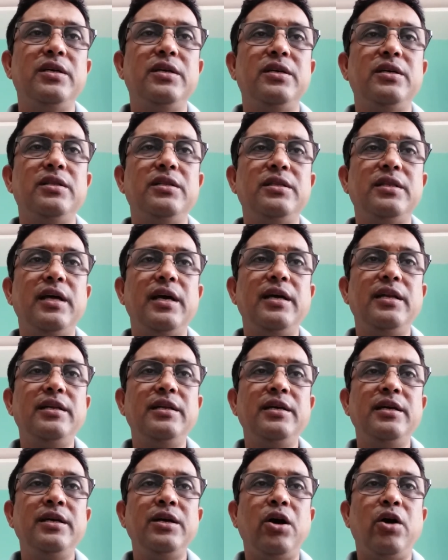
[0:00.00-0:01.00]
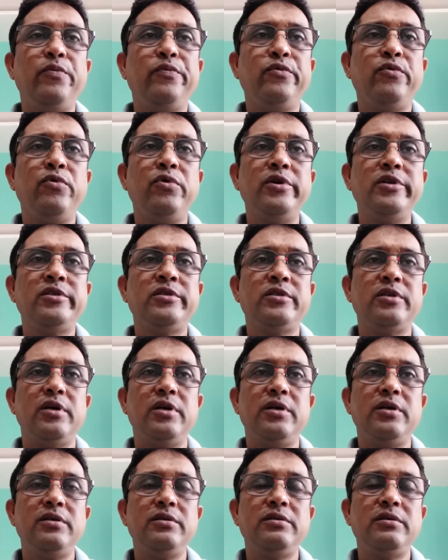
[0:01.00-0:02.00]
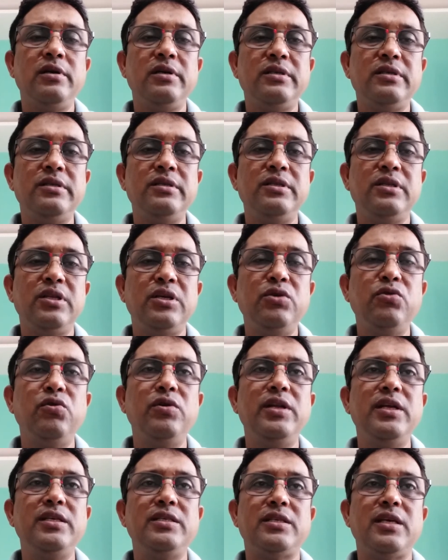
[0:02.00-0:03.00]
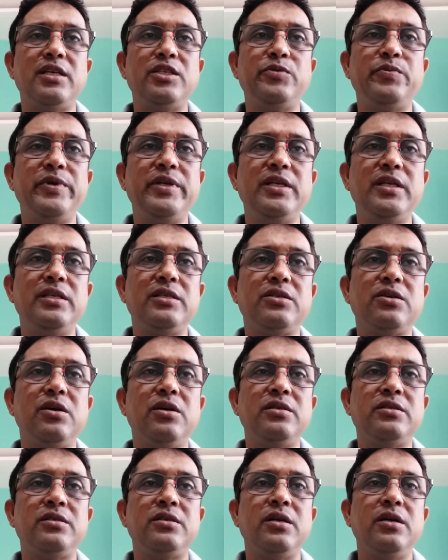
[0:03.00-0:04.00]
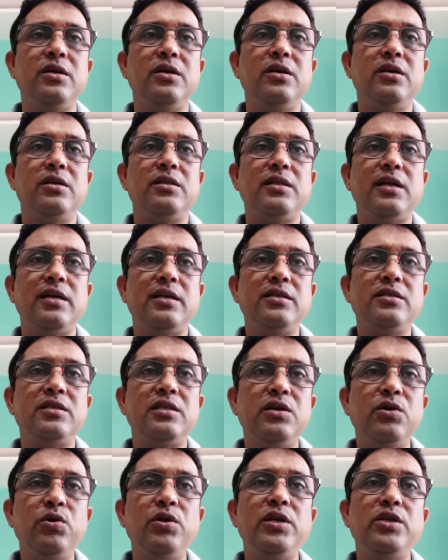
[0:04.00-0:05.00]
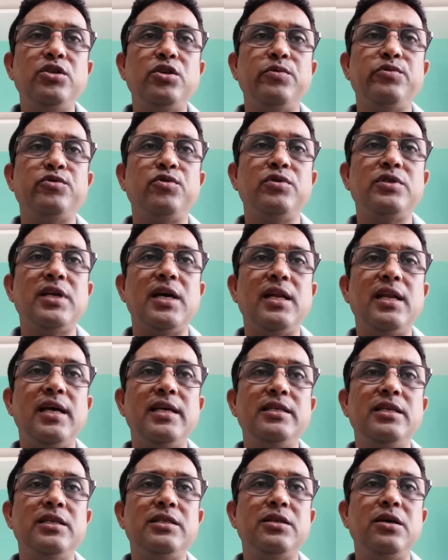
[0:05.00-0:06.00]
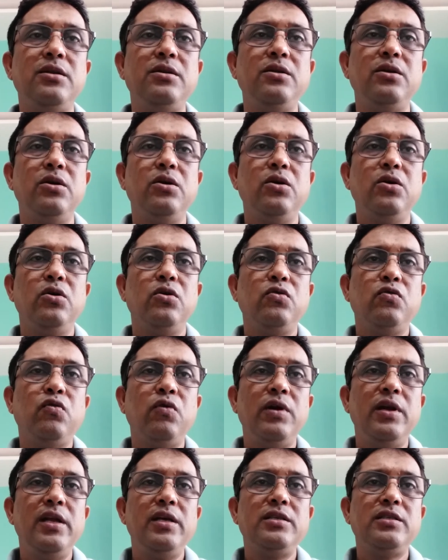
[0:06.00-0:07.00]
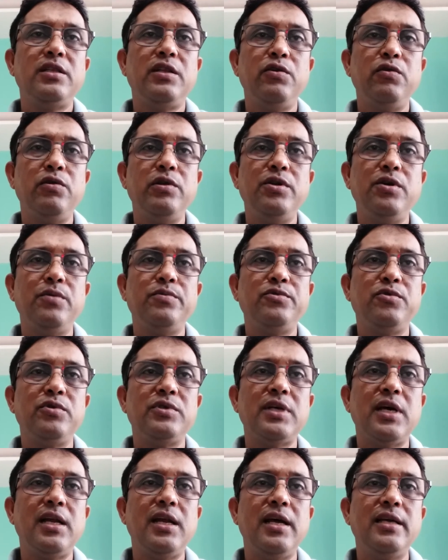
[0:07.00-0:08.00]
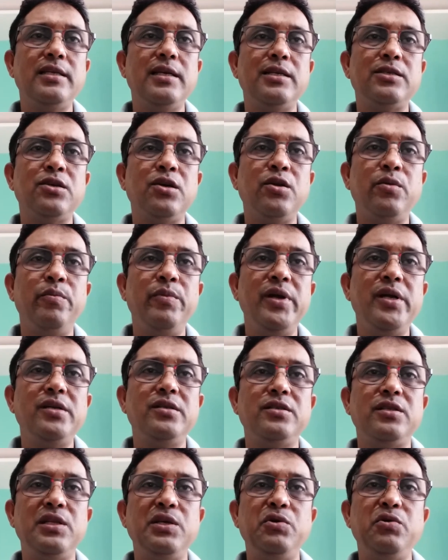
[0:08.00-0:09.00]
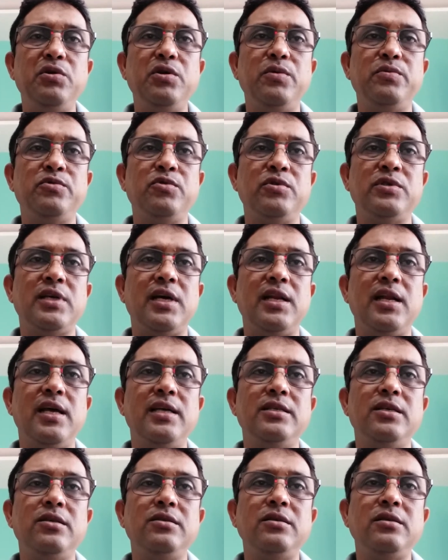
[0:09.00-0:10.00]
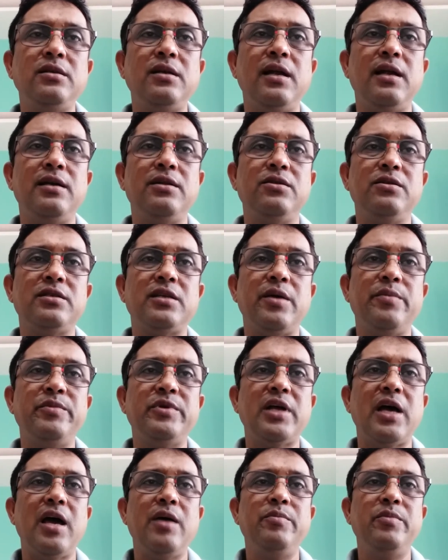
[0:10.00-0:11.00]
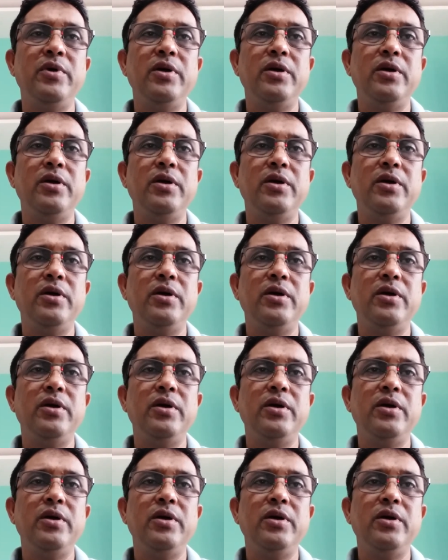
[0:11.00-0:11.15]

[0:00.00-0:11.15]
Then of course certain theories has been discussed, that is theories of socialization, Colles theory of socialization, Mead's theory of socialization, at the same time